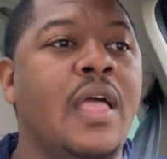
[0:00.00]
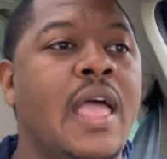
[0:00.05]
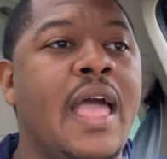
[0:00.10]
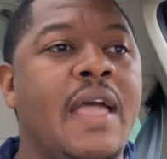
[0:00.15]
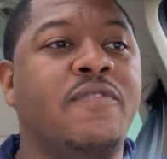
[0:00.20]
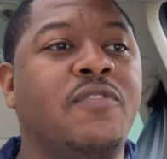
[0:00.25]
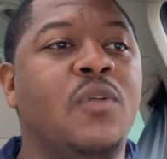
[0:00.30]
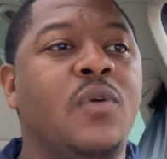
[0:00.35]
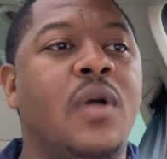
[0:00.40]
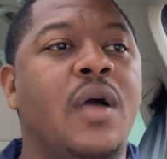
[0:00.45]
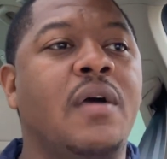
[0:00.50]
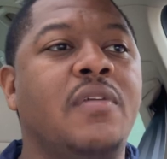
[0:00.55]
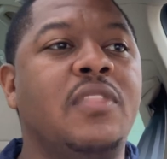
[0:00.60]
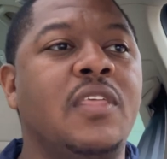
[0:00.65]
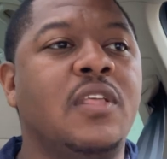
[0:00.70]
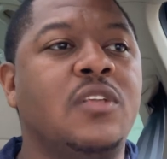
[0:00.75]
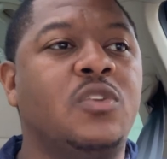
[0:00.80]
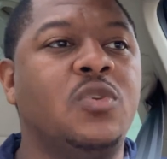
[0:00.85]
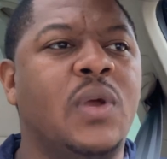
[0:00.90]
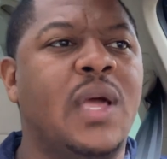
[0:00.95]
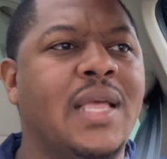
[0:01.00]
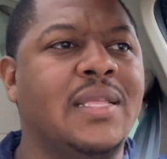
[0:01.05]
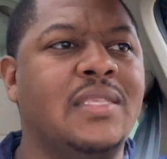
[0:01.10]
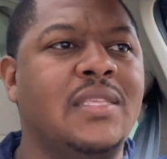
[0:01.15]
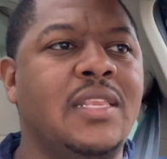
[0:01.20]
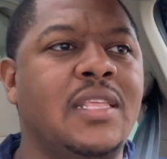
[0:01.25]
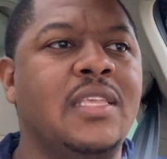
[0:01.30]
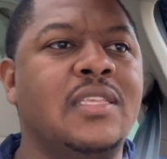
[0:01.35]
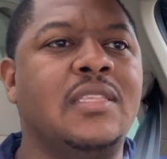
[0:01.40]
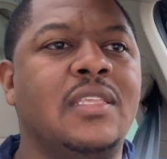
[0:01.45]
After all the
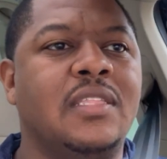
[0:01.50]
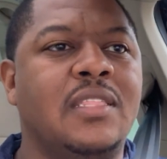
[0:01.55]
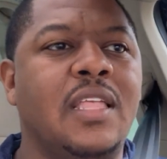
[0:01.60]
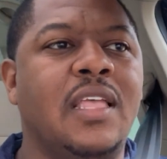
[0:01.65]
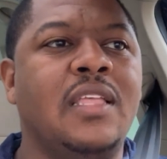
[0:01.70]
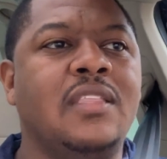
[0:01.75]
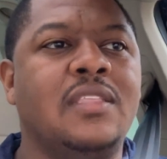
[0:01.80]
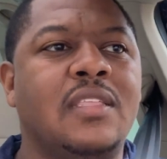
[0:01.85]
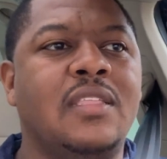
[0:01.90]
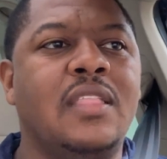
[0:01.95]
atrocities and things